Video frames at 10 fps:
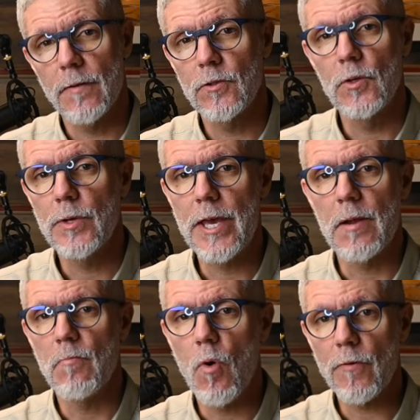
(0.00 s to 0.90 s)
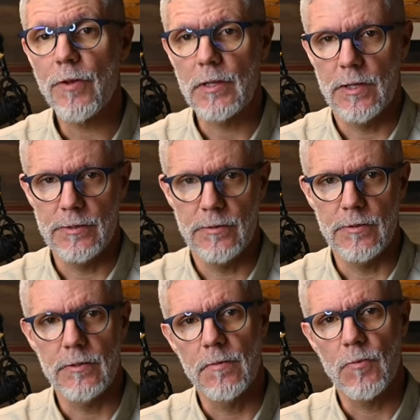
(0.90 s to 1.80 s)
have two anamorphic
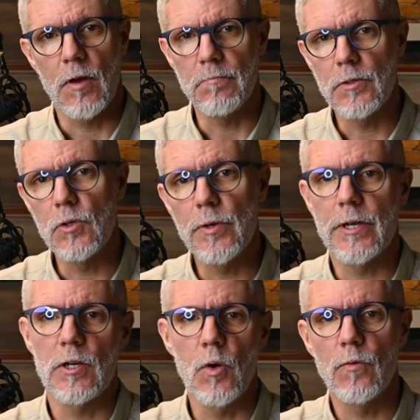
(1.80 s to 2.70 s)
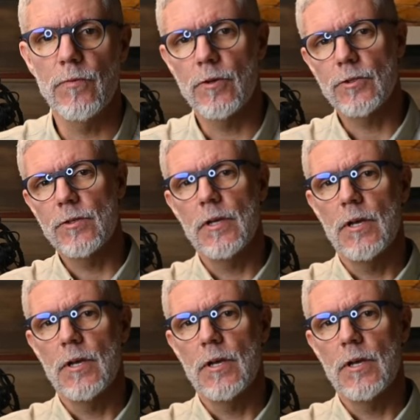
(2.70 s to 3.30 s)
lenses, a blue and a gold version,